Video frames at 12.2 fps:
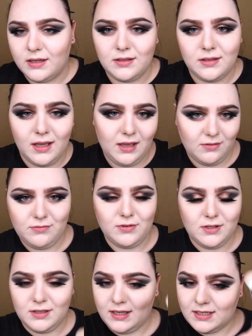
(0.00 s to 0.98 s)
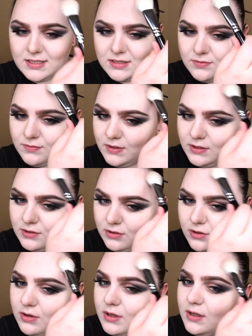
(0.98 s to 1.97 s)
in every next
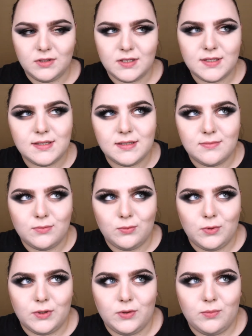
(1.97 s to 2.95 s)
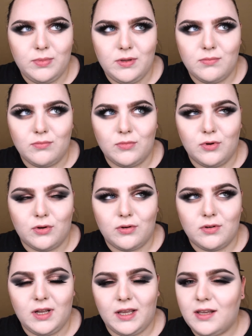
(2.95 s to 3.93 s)
video, this will be
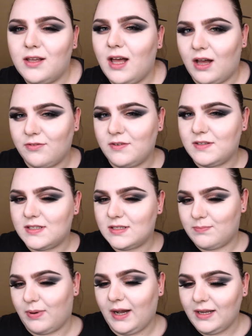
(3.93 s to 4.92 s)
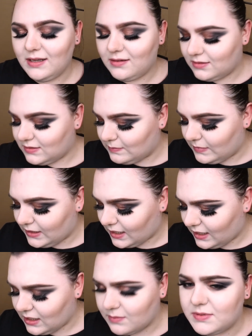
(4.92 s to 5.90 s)
more like goth inspired
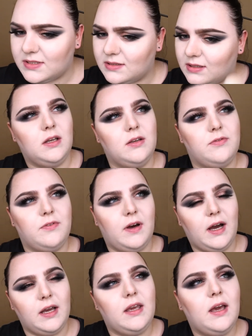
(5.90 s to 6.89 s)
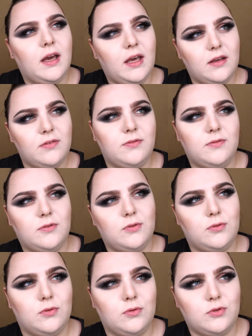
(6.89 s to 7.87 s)
makeups. If I have
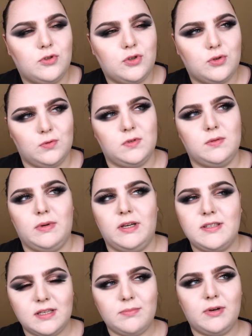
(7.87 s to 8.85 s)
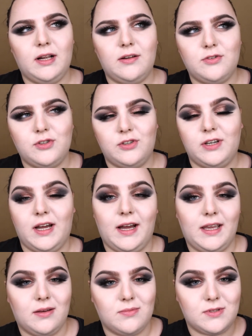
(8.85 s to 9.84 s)
to choose my subculture,
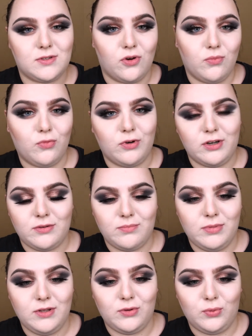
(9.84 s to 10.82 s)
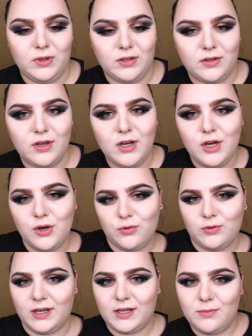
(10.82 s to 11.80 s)
I am somewhere between
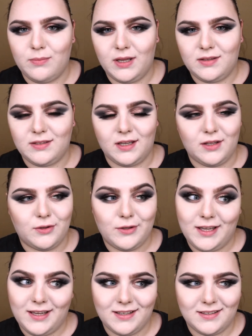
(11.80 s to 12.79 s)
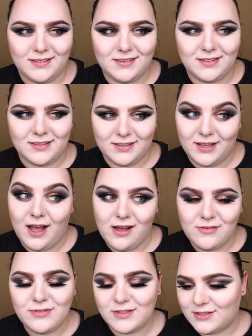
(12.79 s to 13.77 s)
rock metal and
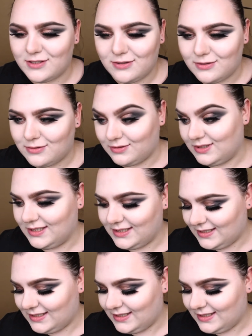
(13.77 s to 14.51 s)
goth, so